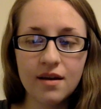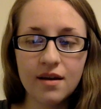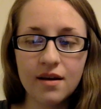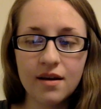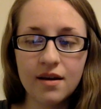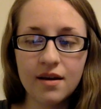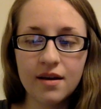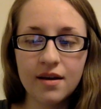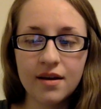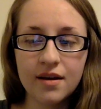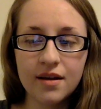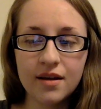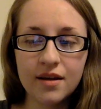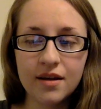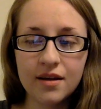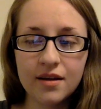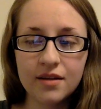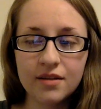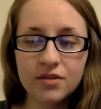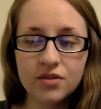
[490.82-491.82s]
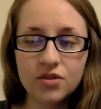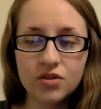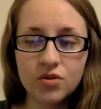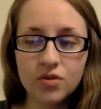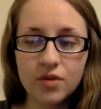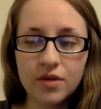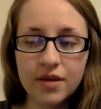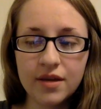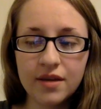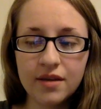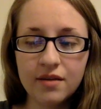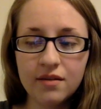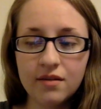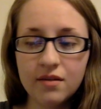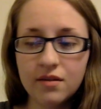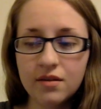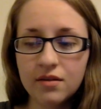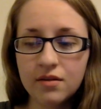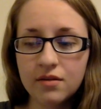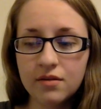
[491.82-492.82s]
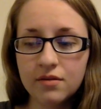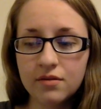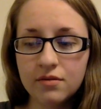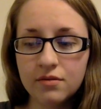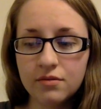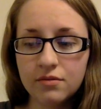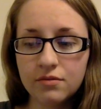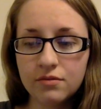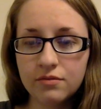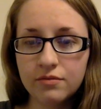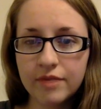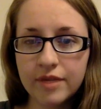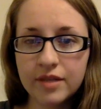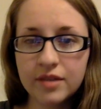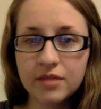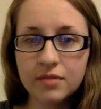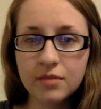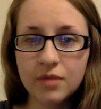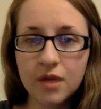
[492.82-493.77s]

I enjoy random